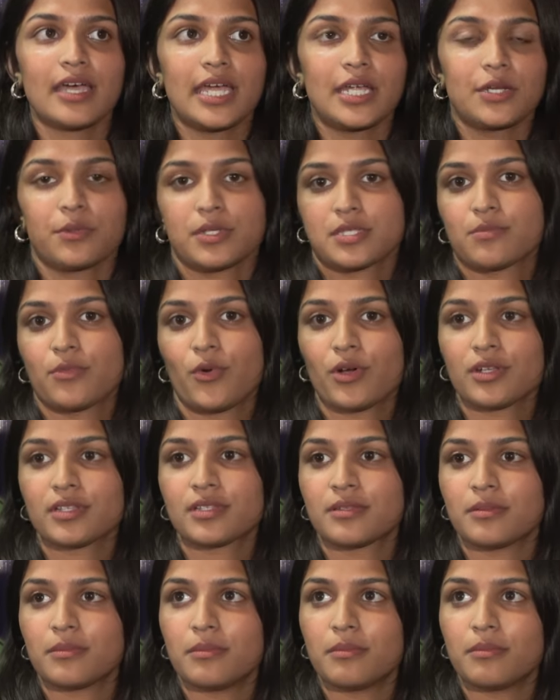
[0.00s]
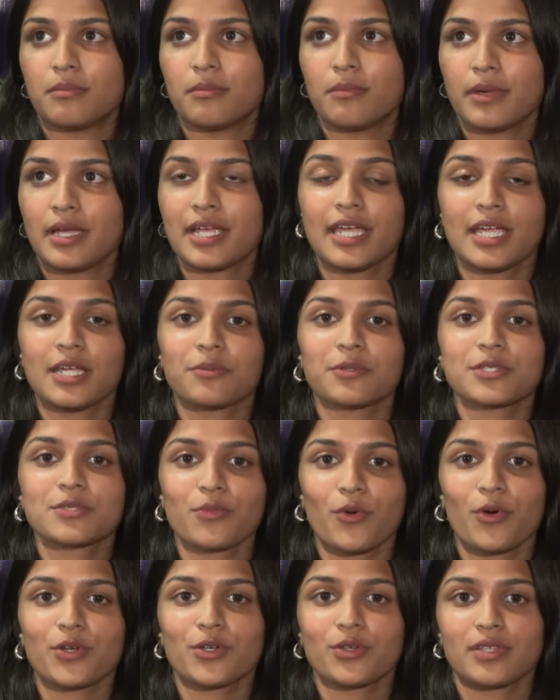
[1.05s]
it was more
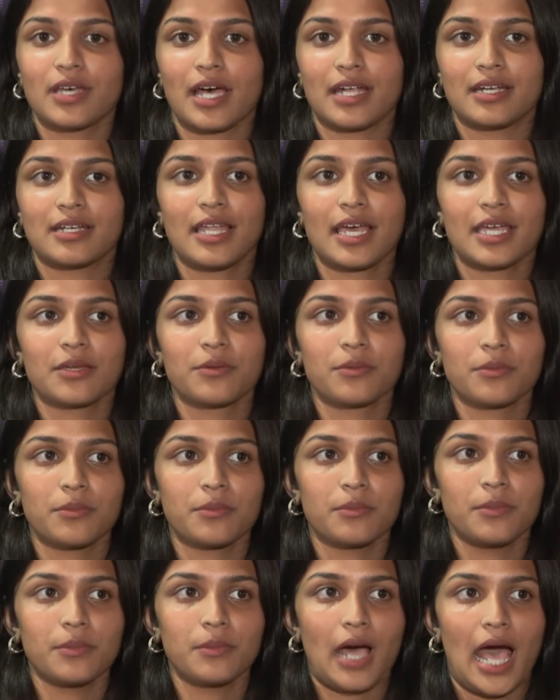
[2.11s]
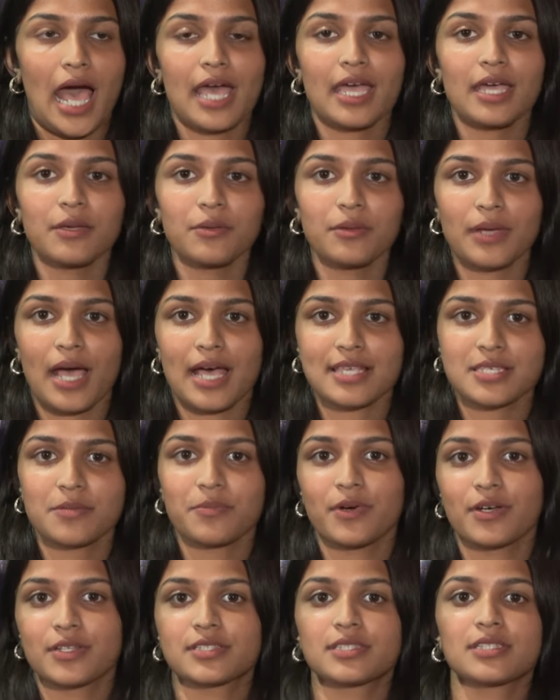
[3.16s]
to that. Like, I, as a
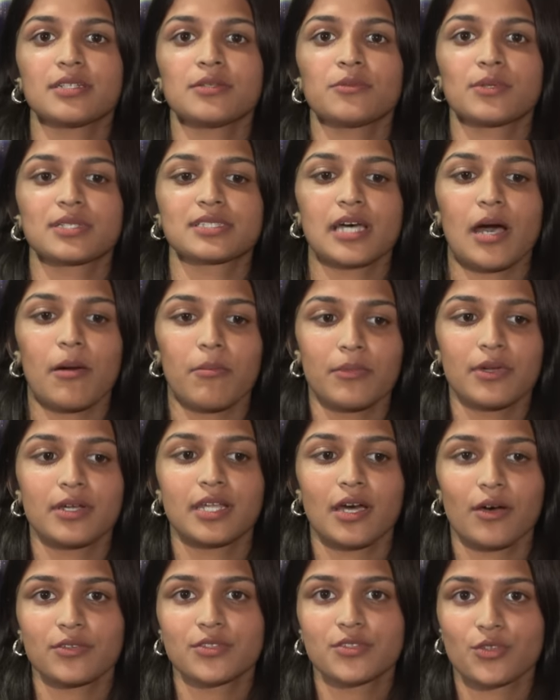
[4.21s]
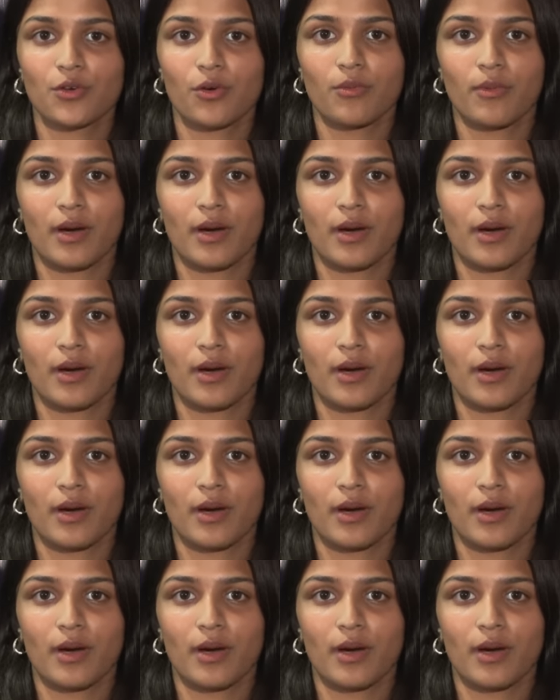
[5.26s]
person, was humbled down so